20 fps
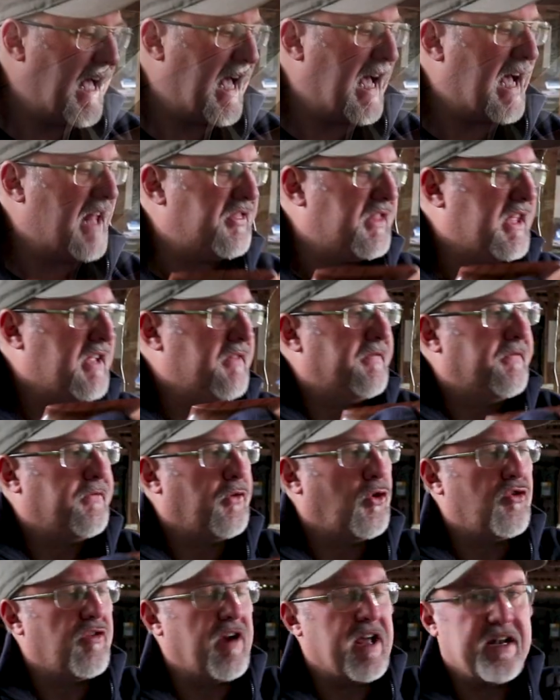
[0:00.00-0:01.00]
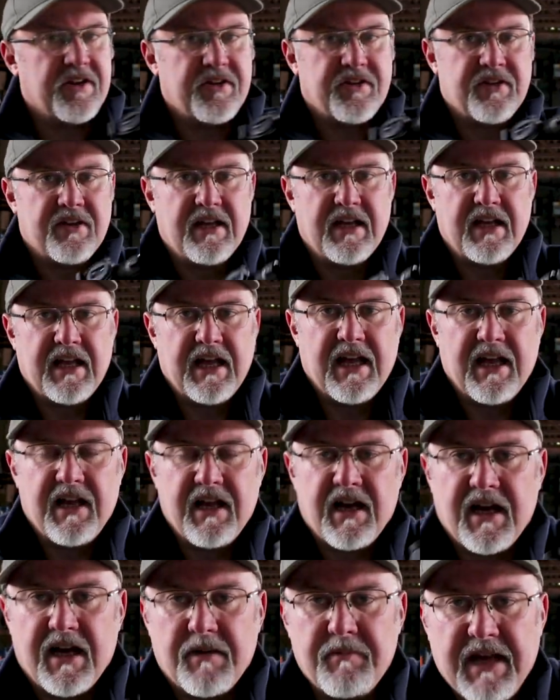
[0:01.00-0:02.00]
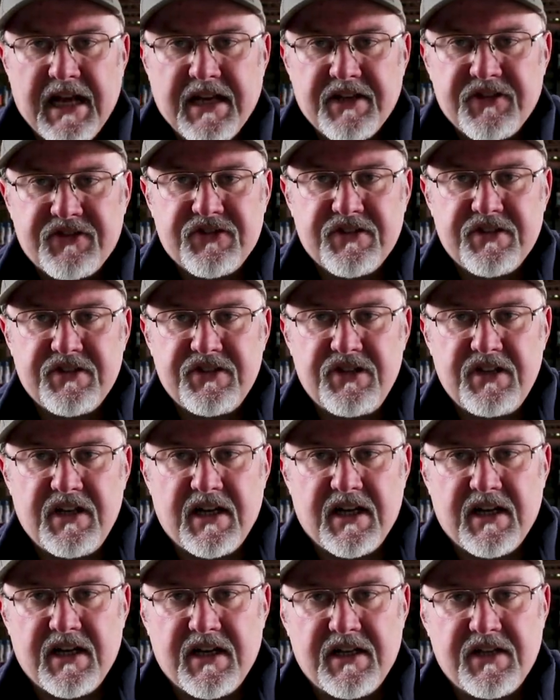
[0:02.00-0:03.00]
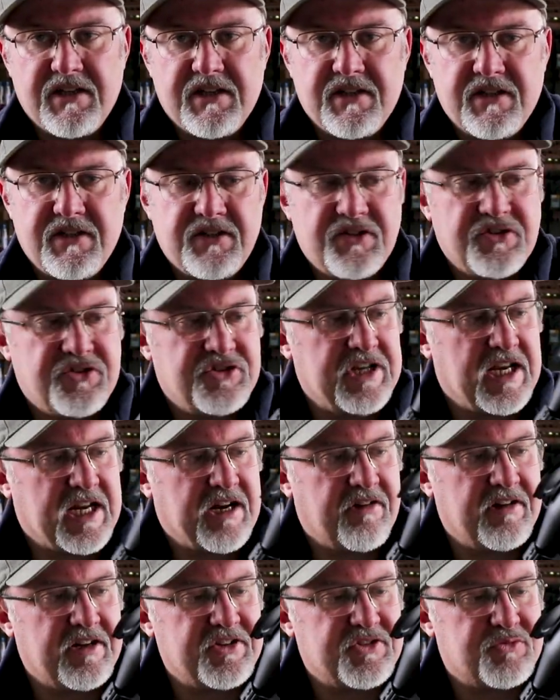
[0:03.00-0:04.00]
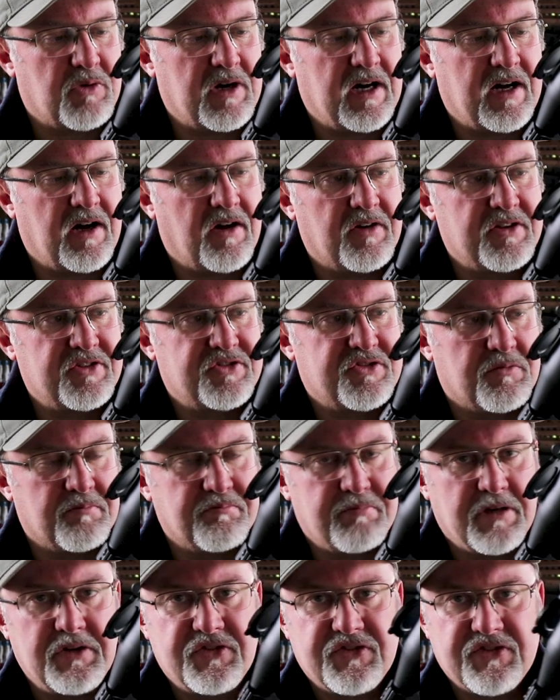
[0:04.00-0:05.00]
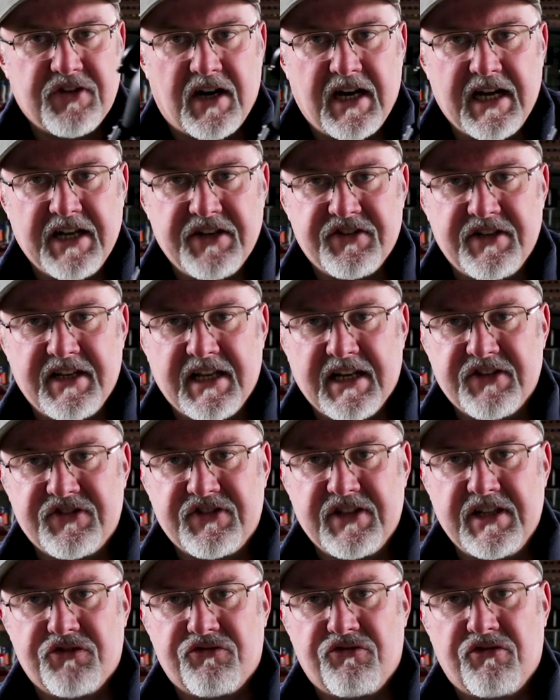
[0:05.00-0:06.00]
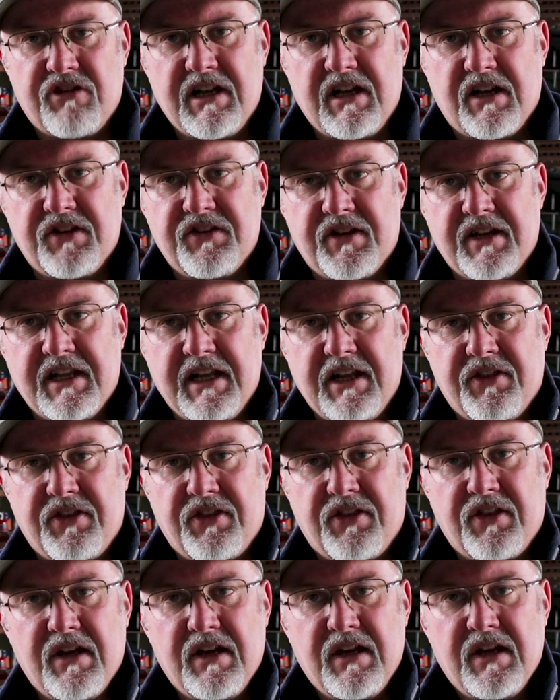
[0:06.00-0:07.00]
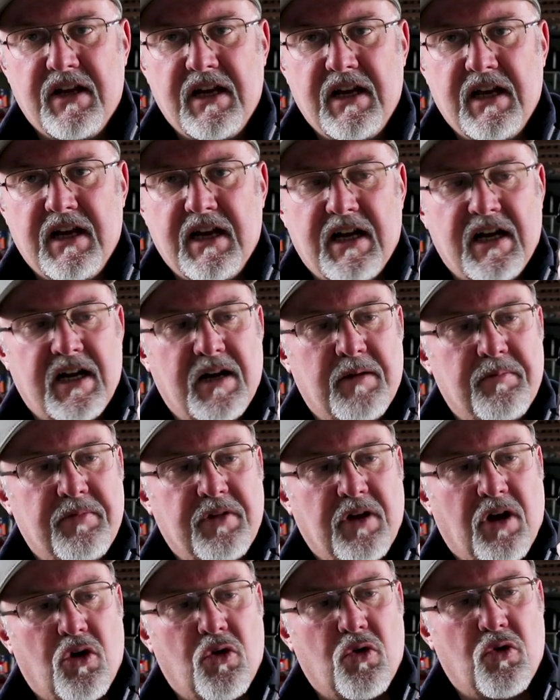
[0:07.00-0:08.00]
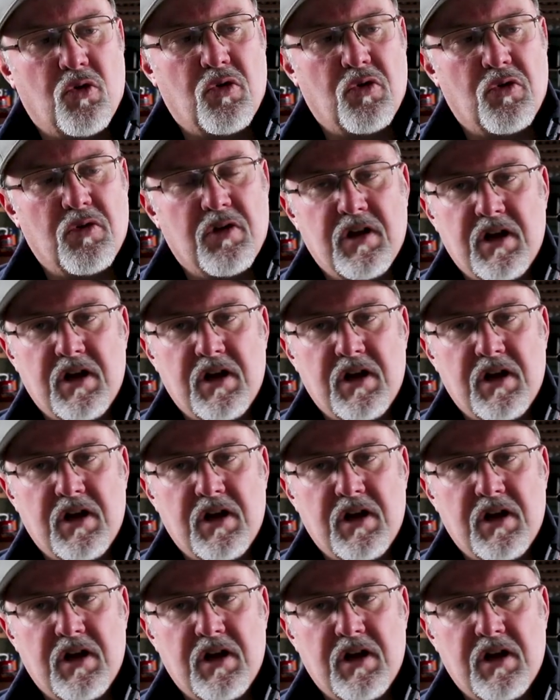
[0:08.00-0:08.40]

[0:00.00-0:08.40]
And the fore end um, has uh, checkering as well. It's on both sides and it extends right underneath um, the whole